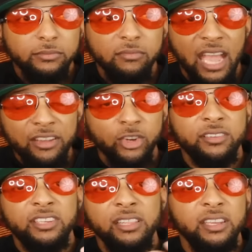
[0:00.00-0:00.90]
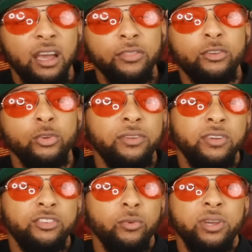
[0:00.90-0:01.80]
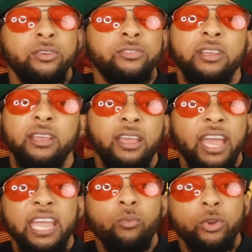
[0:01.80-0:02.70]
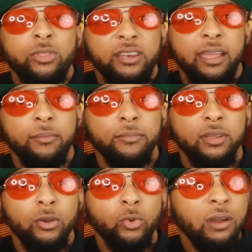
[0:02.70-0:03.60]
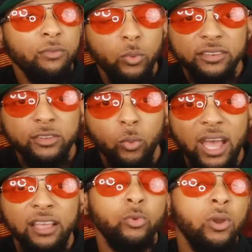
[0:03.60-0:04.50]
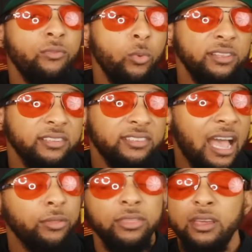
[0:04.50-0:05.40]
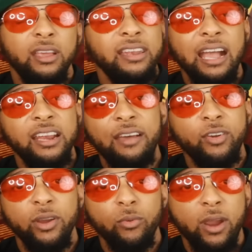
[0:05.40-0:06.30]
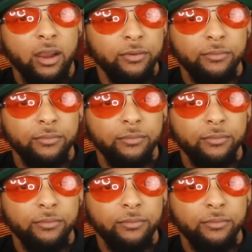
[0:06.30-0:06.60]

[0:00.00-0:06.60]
As you can see, the other two division winners ain't worth a damn. Whoever wins the West, whoever wins the South, not going to have a great record.